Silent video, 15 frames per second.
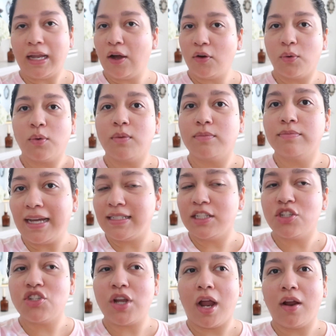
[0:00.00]
Now, I
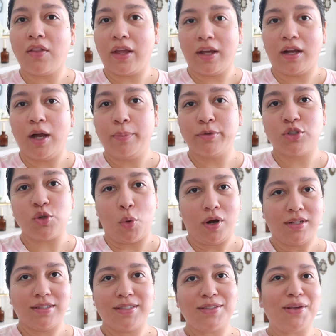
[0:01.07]
did share like a couple
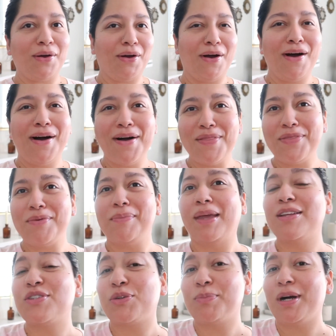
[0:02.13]
shorts on the
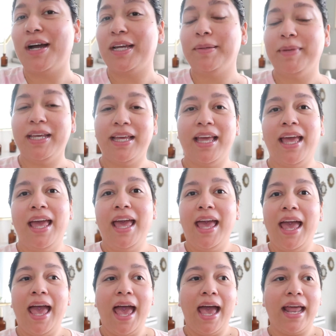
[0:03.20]
mantle behind me,
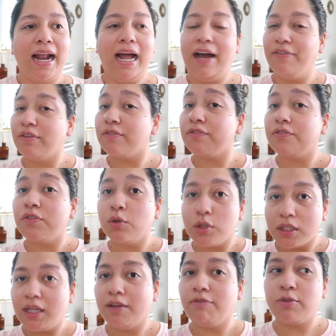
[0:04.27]
and I haven't
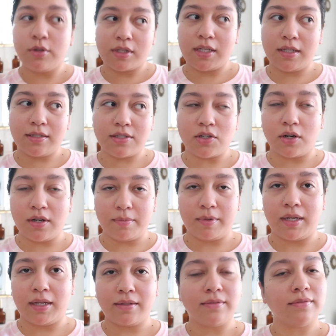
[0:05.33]
fully started
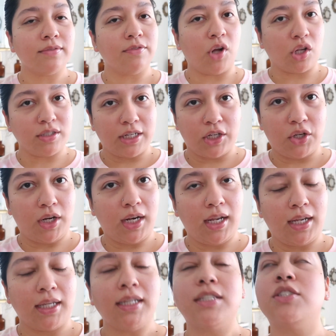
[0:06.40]
my fall
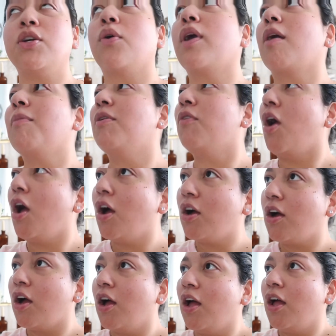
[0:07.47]
decorating. Don't get me
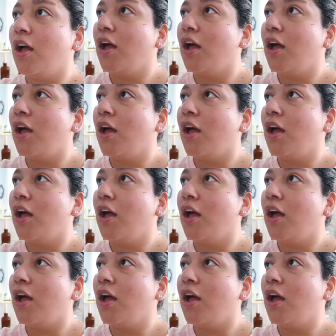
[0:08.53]
wrong.